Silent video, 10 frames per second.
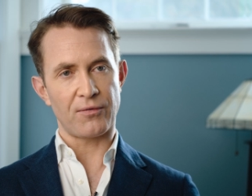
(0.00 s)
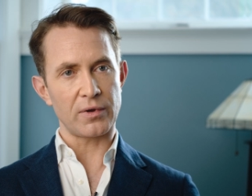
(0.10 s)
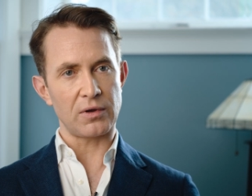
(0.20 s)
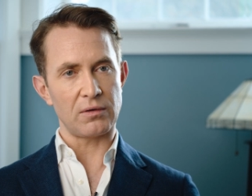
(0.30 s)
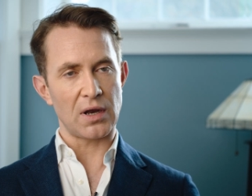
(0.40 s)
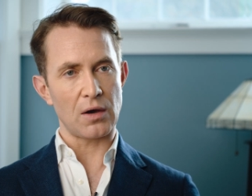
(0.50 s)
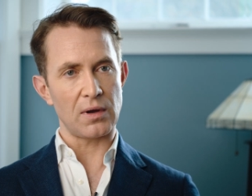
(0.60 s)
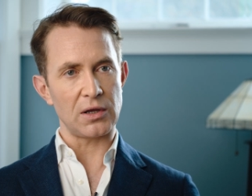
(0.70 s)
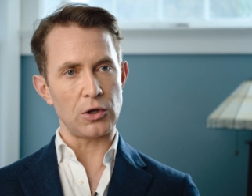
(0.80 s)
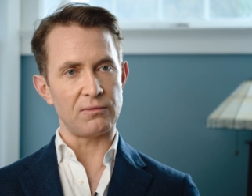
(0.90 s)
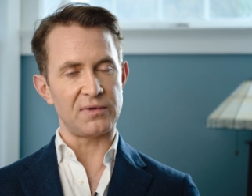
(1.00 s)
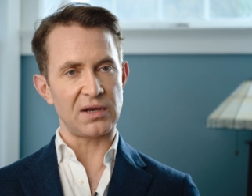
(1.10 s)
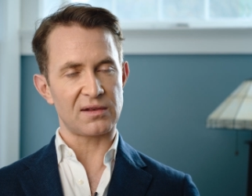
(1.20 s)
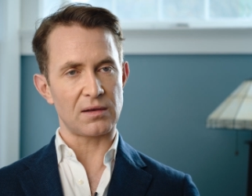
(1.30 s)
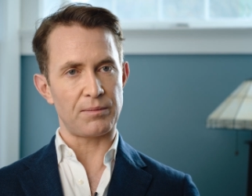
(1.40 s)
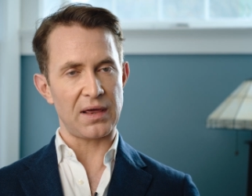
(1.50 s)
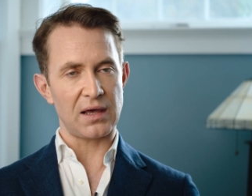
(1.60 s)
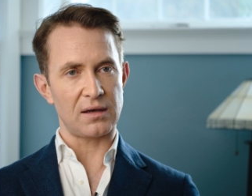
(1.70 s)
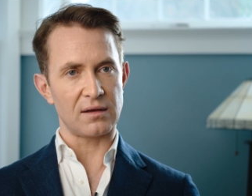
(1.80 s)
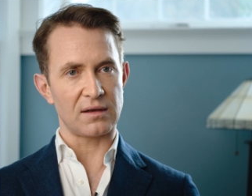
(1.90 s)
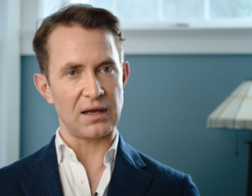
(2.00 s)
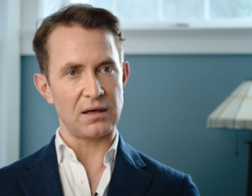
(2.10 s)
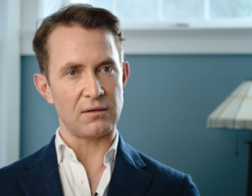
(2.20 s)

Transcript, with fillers: before you know it, you've disappeared as an